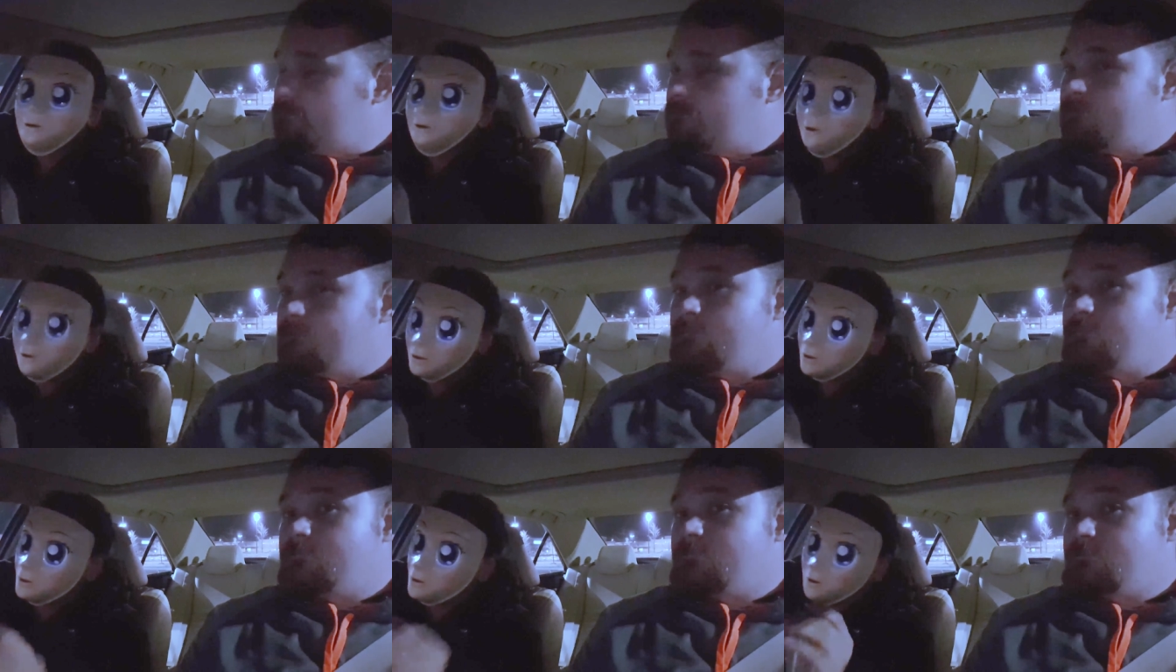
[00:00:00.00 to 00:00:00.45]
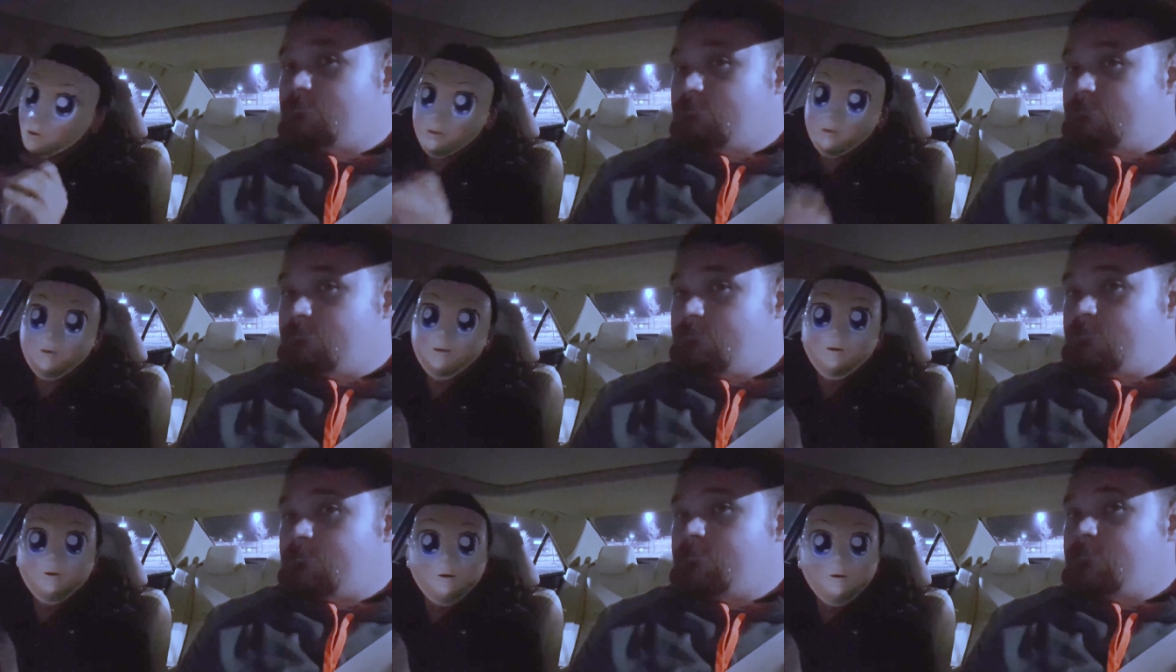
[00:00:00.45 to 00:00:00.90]
I'm not going
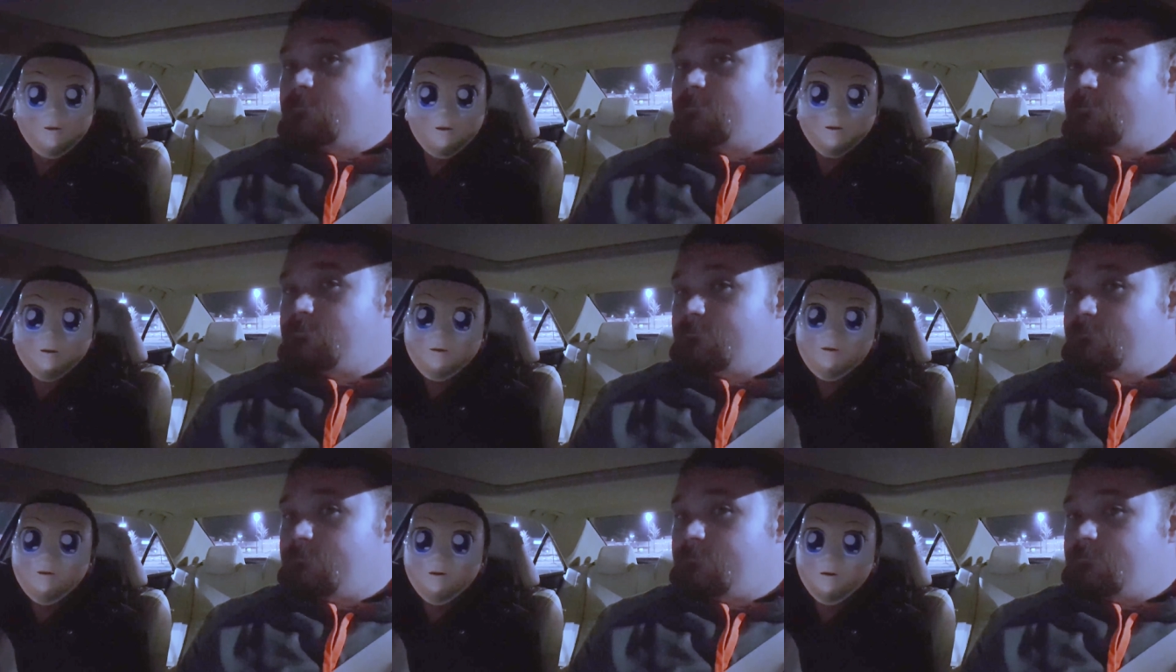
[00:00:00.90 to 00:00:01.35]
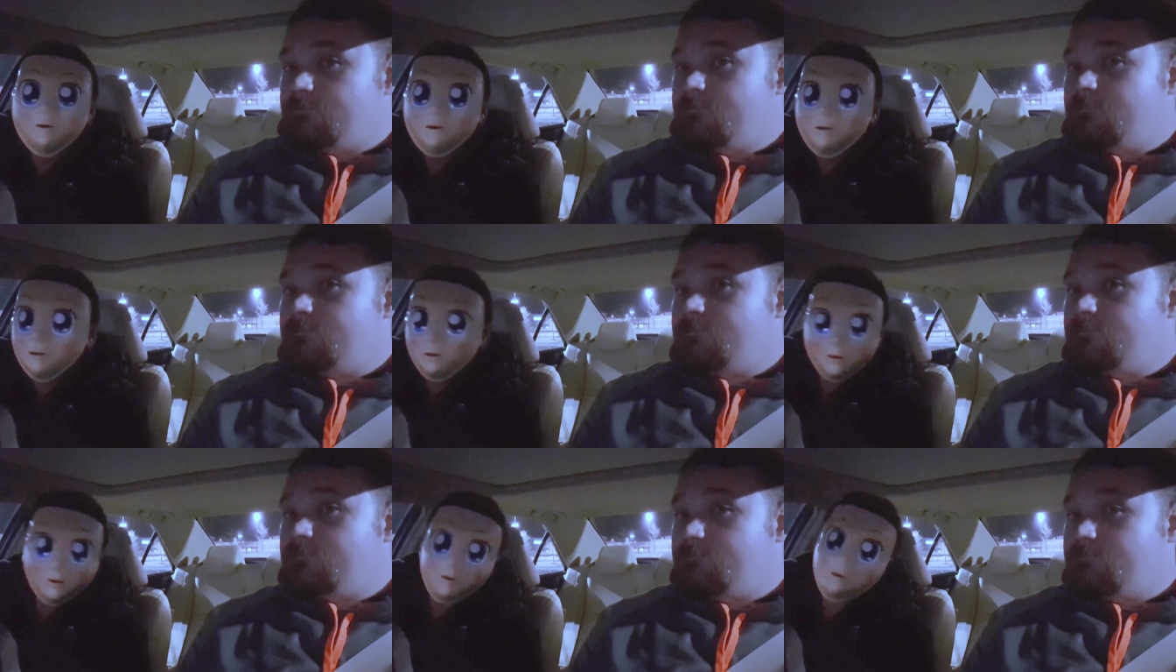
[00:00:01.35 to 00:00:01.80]
to reveal much more,
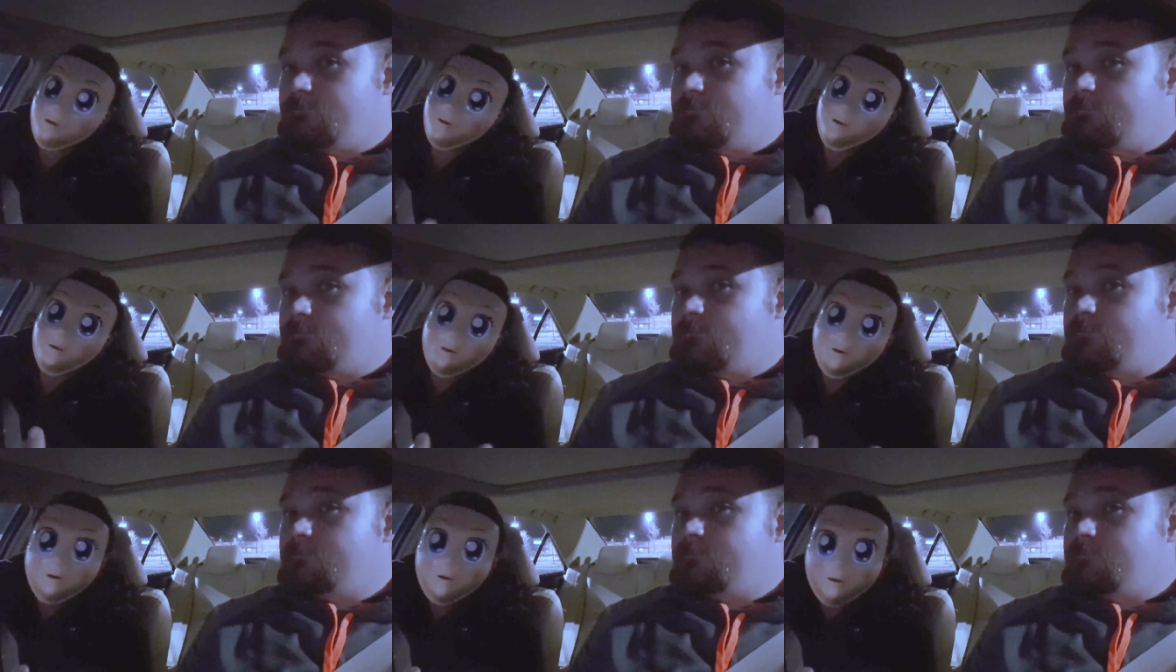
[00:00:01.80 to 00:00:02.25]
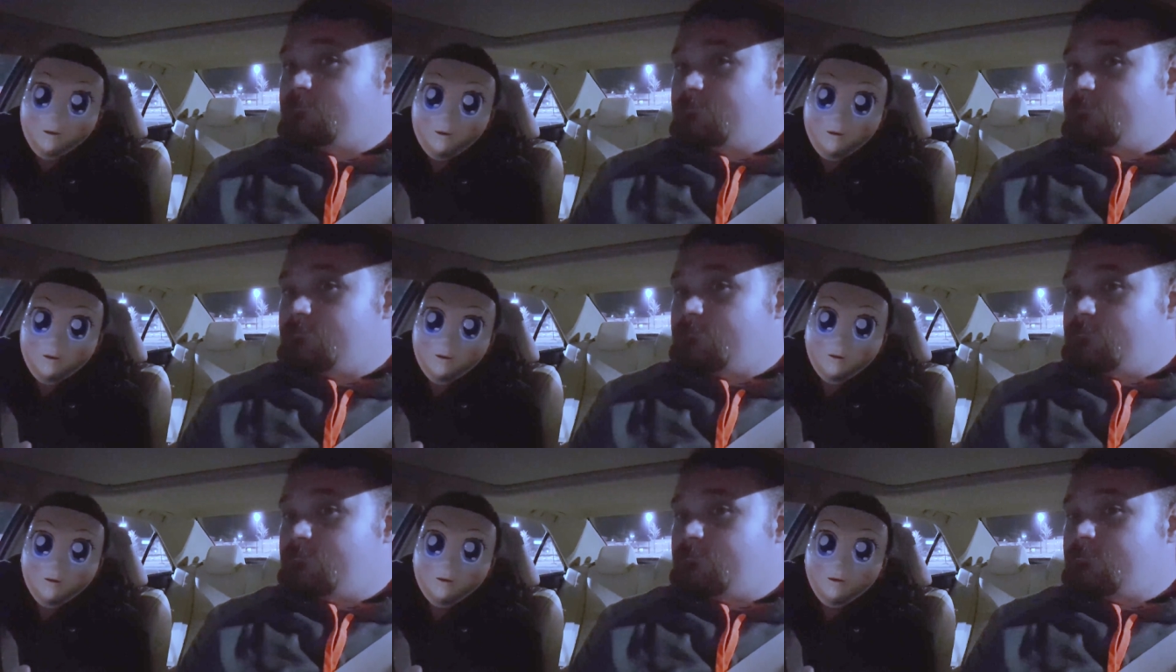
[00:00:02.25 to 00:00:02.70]
but that's a little
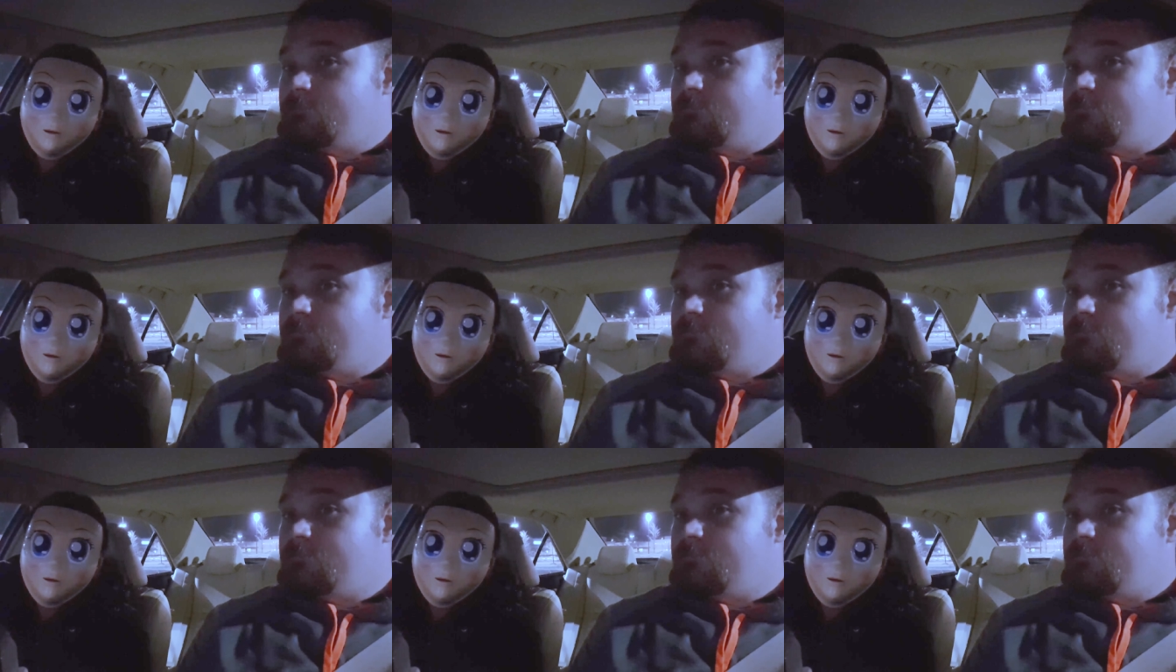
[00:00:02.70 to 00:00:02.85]
teaser,